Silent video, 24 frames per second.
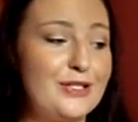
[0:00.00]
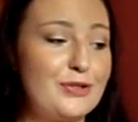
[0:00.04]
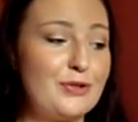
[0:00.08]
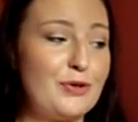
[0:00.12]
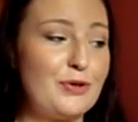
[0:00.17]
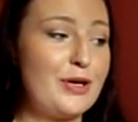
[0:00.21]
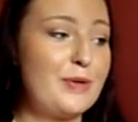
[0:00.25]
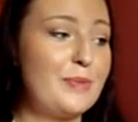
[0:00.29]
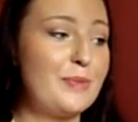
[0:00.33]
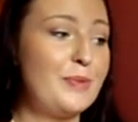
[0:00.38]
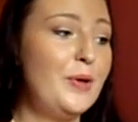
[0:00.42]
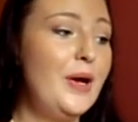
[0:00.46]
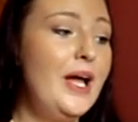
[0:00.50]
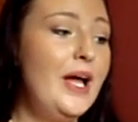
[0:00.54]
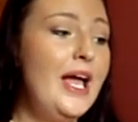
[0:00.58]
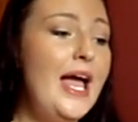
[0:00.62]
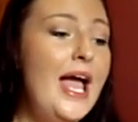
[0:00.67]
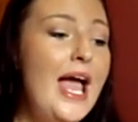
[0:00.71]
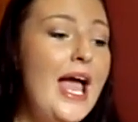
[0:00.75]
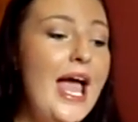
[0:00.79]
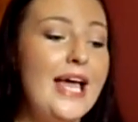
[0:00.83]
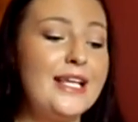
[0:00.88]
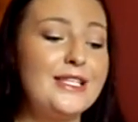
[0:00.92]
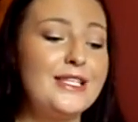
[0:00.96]
adorable.
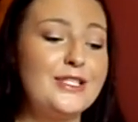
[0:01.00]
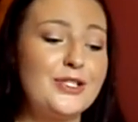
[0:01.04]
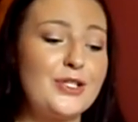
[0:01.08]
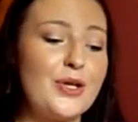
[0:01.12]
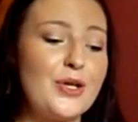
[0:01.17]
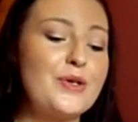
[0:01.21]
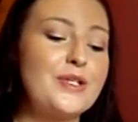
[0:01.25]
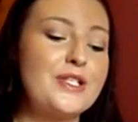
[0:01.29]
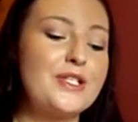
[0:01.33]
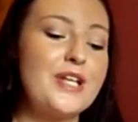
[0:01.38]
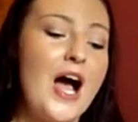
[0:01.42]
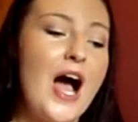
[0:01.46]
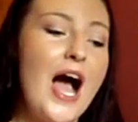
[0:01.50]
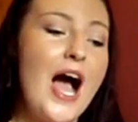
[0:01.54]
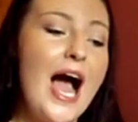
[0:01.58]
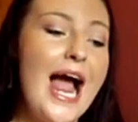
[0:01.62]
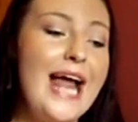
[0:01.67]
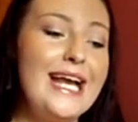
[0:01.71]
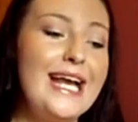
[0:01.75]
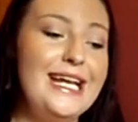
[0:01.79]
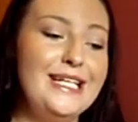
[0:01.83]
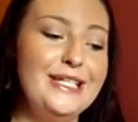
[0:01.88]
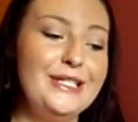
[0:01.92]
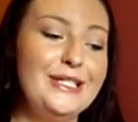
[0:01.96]
It's so
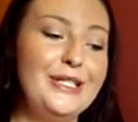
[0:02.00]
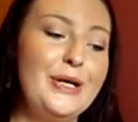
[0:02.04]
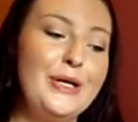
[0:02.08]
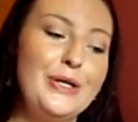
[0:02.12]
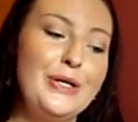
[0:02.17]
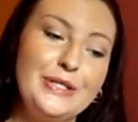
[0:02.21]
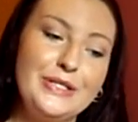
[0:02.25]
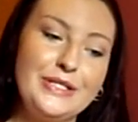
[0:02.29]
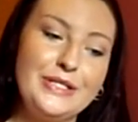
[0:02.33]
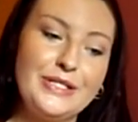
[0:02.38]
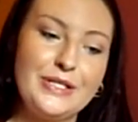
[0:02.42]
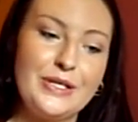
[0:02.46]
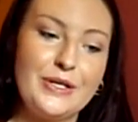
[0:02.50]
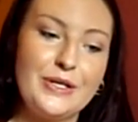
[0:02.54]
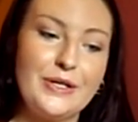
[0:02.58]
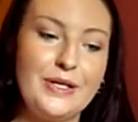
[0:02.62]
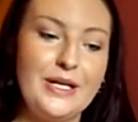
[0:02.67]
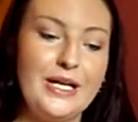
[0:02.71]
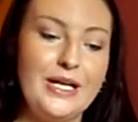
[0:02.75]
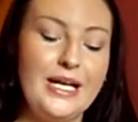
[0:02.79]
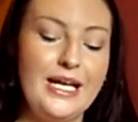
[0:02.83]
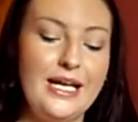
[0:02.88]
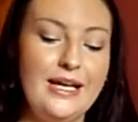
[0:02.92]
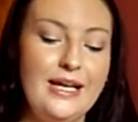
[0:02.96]
tiny though, so
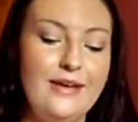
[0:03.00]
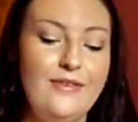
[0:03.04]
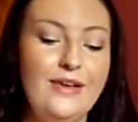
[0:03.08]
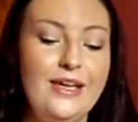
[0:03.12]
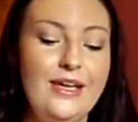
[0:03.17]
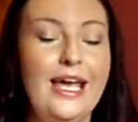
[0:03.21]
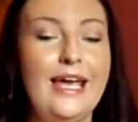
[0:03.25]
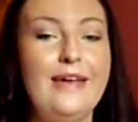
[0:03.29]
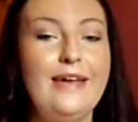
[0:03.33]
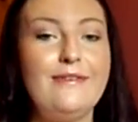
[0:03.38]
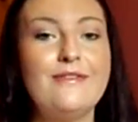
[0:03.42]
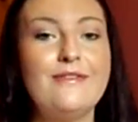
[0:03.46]
if he